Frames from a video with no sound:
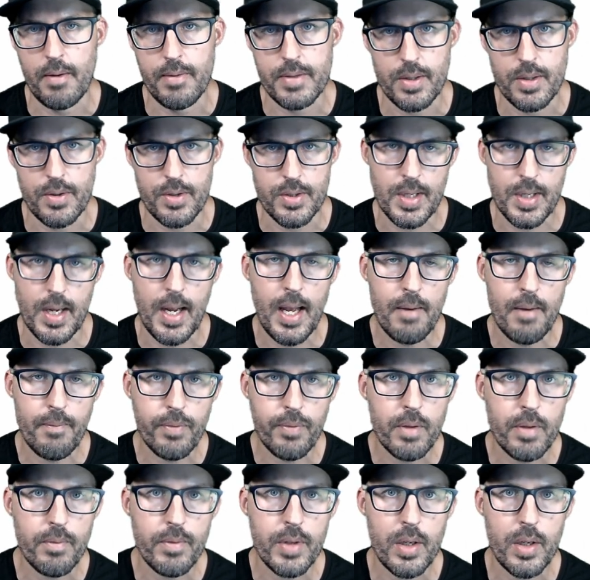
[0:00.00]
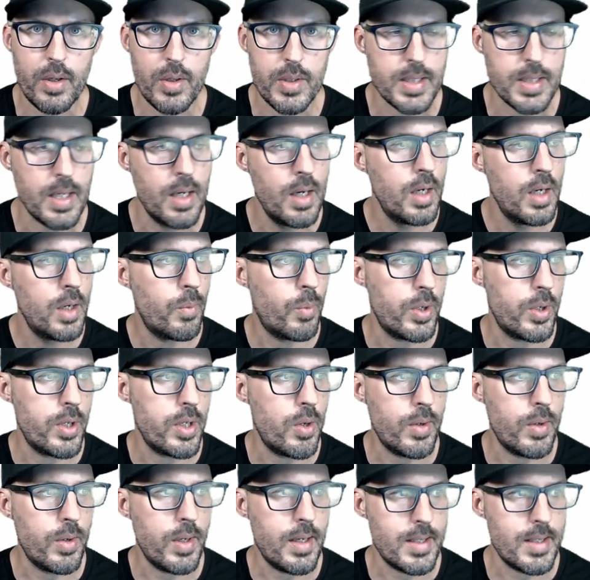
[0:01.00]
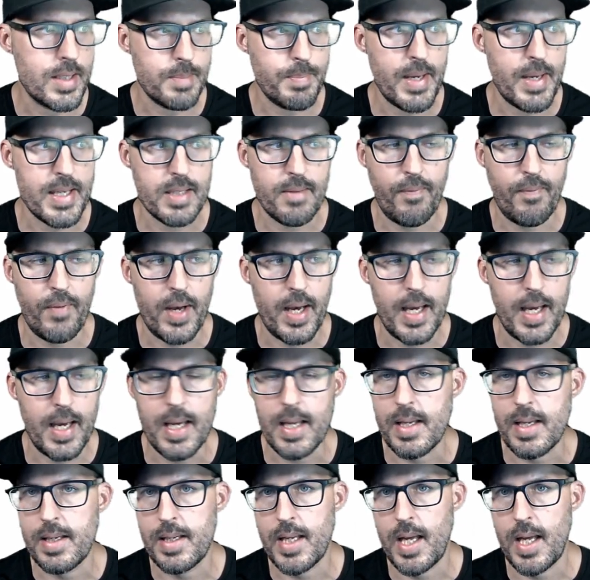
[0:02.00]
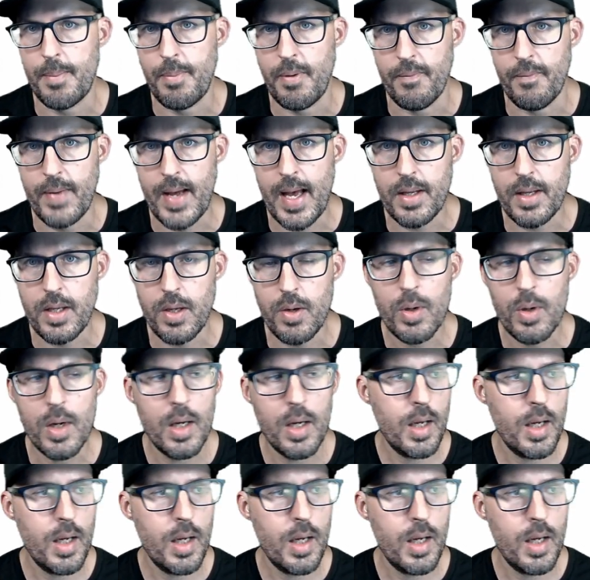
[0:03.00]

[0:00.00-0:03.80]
So there's a handful of those where you don't need to specify any type of value.